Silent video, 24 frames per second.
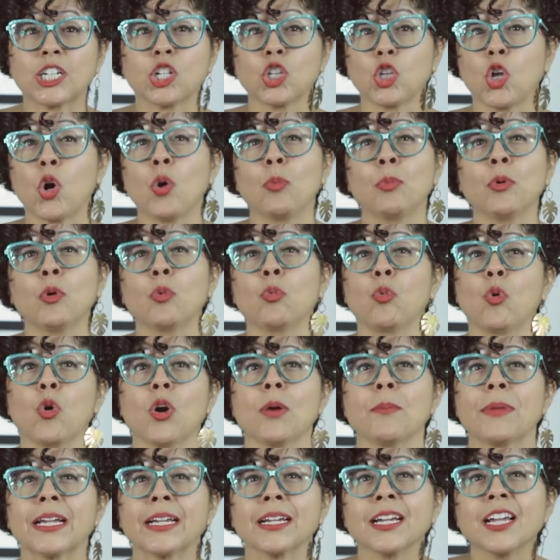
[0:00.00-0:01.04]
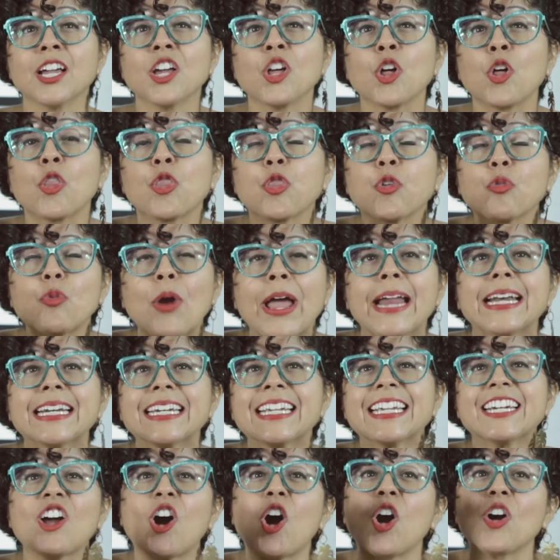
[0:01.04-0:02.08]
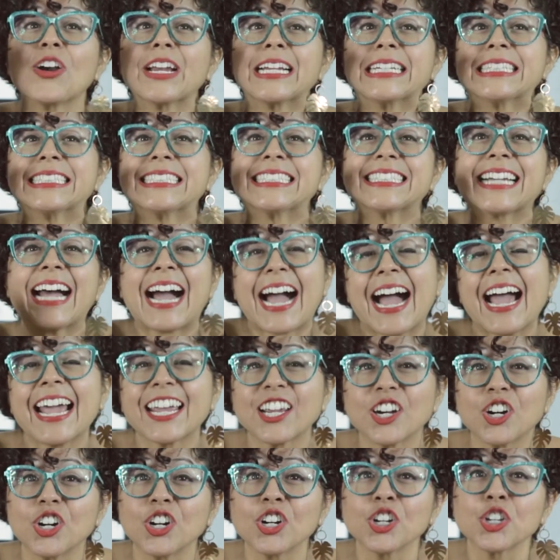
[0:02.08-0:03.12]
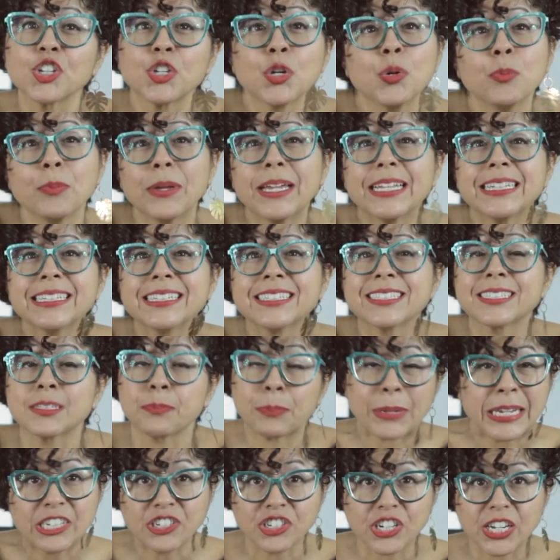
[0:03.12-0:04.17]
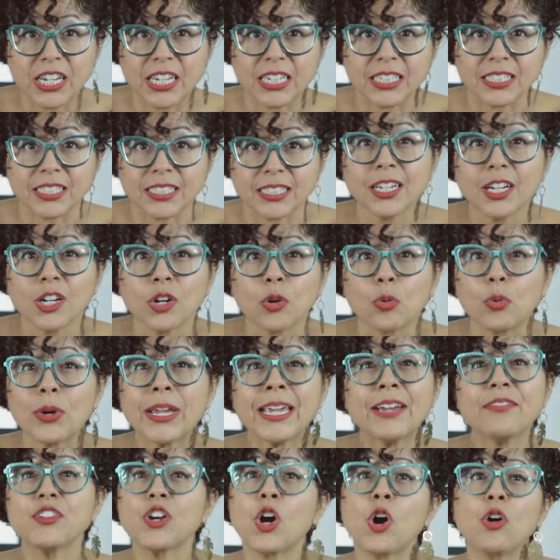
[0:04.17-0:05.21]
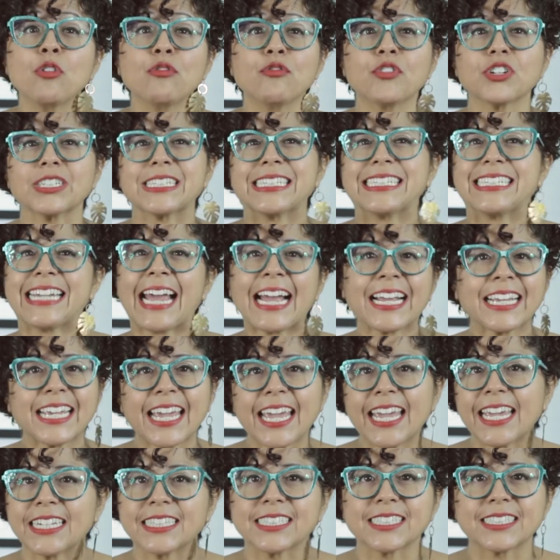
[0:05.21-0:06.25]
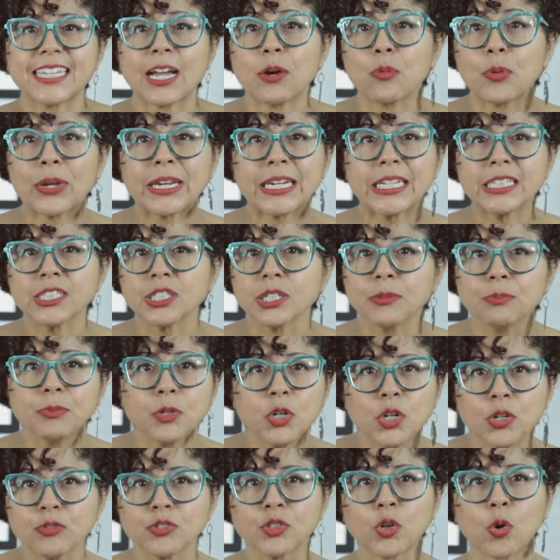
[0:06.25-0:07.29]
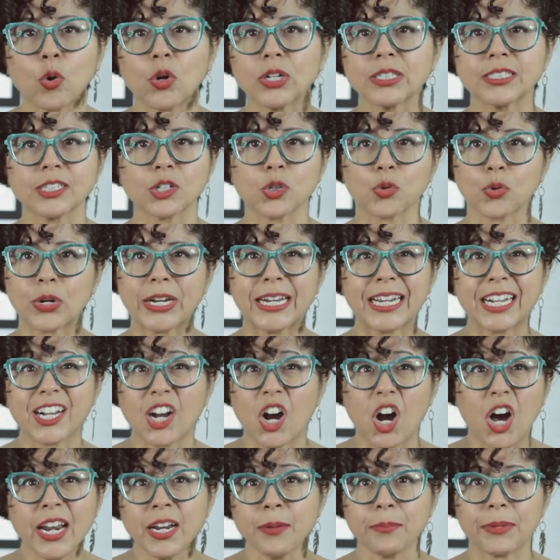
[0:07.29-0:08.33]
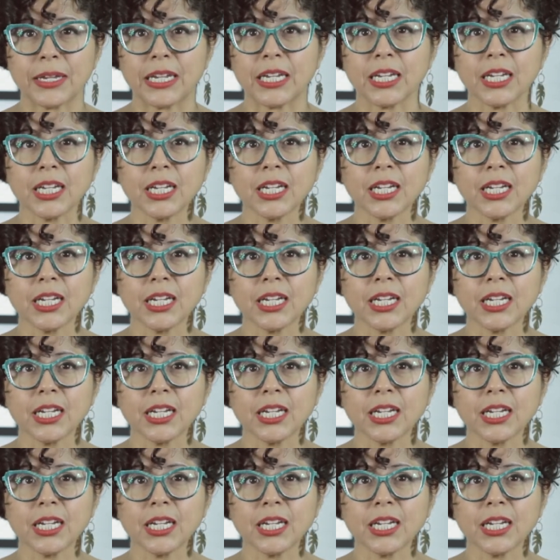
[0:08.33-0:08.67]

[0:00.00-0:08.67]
global warming, threatening our entire human species. We have known for decades that we need to move towards a green economy.